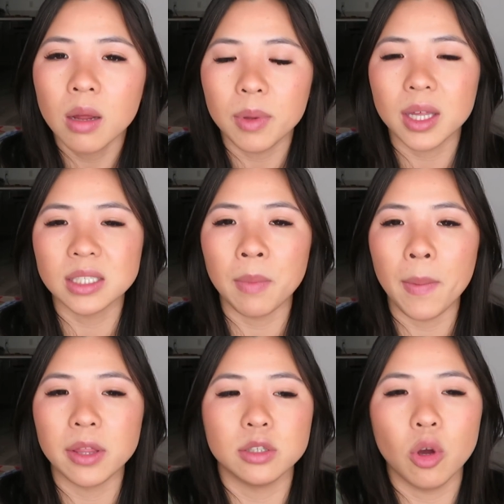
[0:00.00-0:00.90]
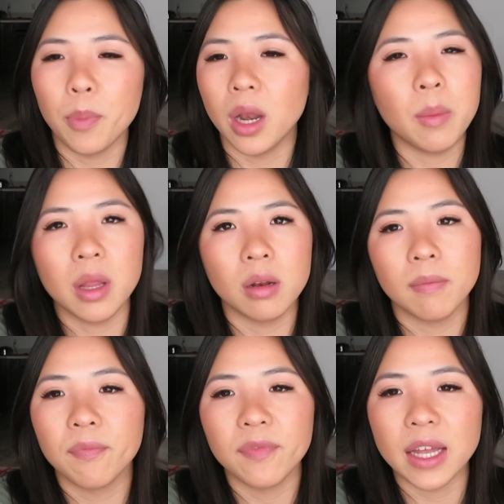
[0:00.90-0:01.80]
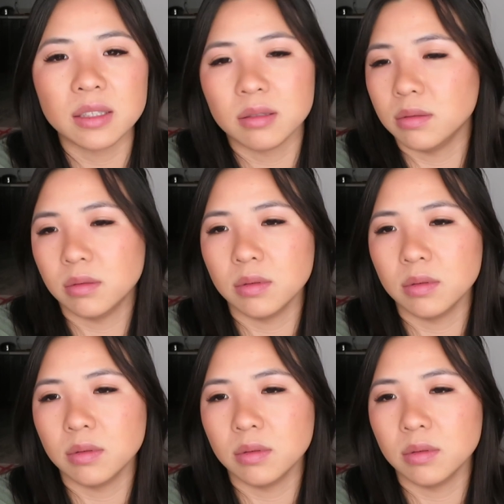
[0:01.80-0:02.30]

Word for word: because my mouth is open I mean that's